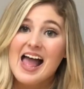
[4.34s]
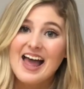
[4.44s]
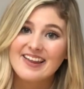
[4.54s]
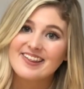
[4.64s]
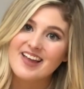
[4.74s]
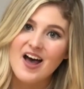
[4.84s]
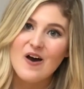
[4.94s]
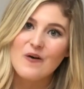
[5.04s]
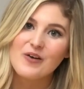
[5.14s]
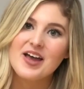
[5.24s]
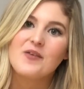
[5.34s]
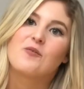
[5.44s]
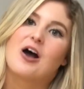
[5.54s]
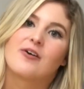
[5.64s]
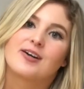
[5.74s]
Hello and
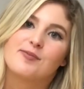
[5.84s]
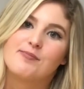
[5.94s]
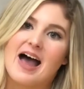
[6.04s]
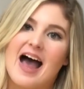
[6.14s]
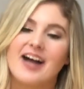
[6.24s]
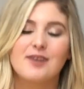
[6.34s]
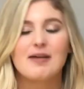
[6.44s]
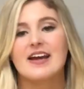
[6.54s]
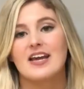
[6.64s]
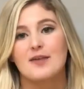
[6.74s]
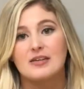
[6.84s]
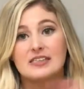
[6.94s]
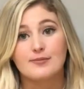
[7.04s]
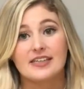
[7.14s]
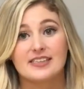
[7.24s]
welcome back. My name
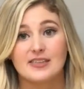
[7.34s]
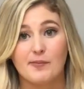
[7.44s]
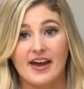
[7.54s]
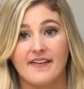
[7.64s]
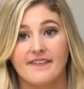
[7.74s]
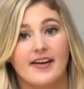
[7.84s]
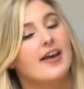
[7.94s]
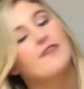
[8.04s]
is Miss Samantha.